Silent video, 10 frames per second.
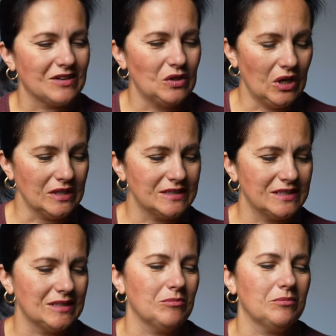
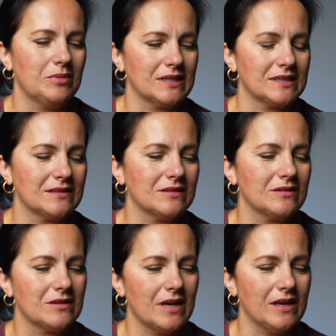look, but
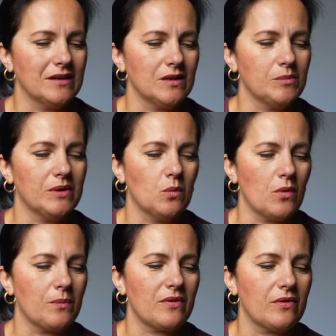adding a little bit of
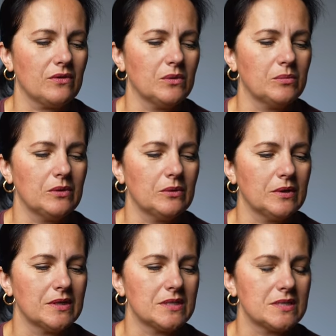warmth to the blue
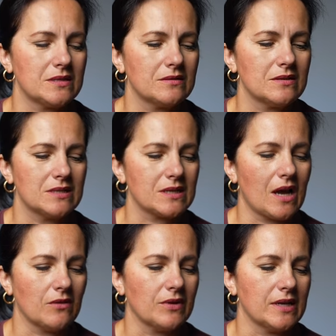is, is
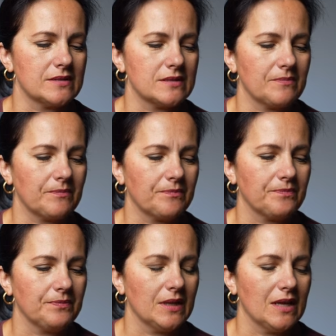kind of nice.
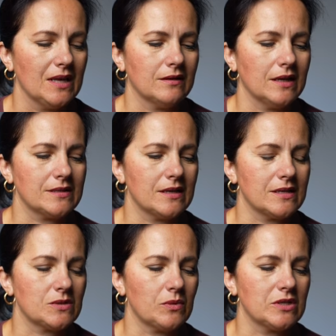Next, I
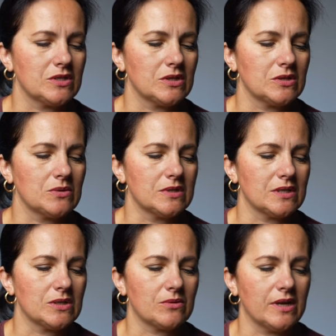switched to
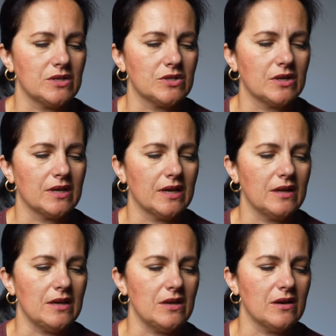saturation, and
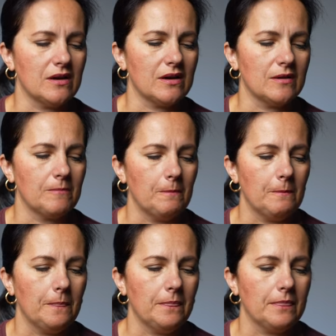here
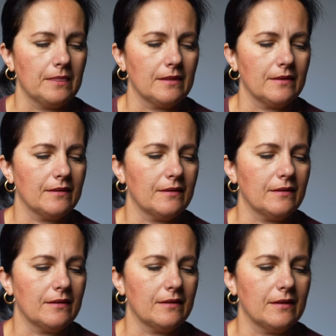
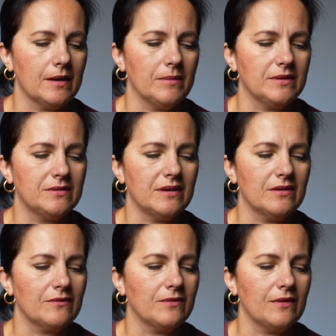I
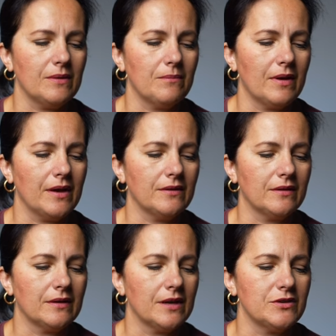did very
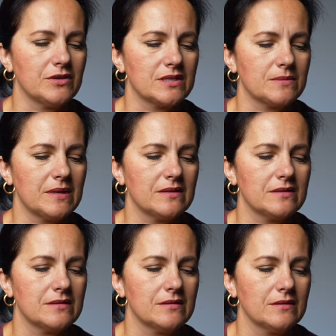minor
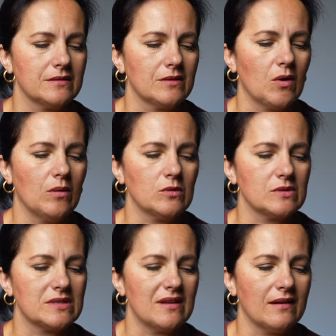adjustments,
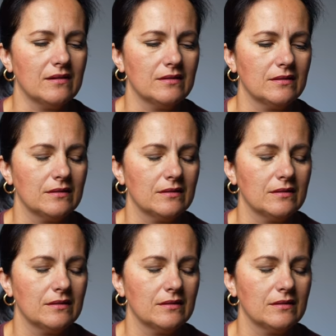almost none.